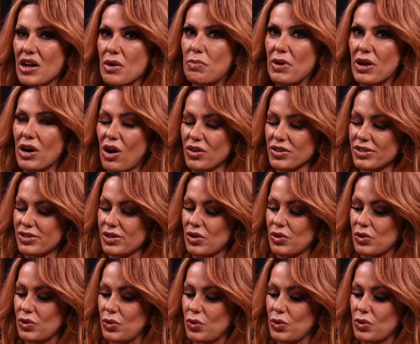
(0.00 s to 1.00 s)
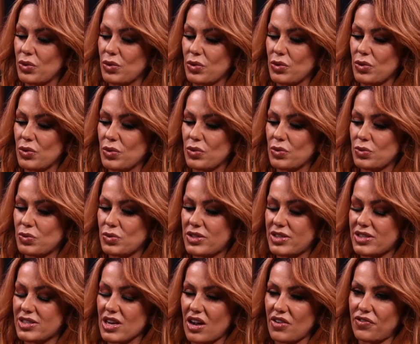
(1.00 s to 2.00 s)
but also
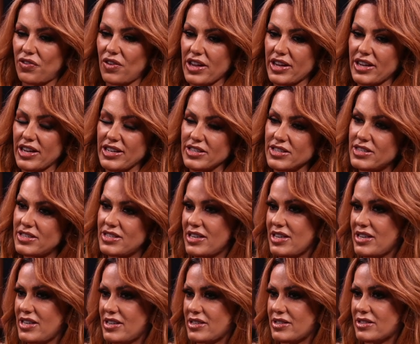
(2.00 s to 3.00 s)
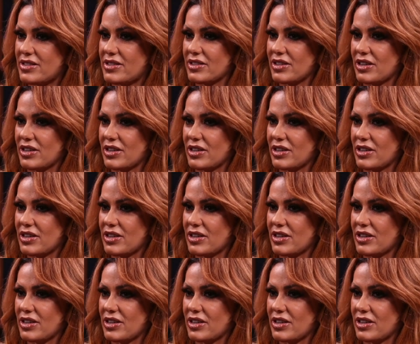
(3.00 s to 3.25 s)
stuff like in scenes,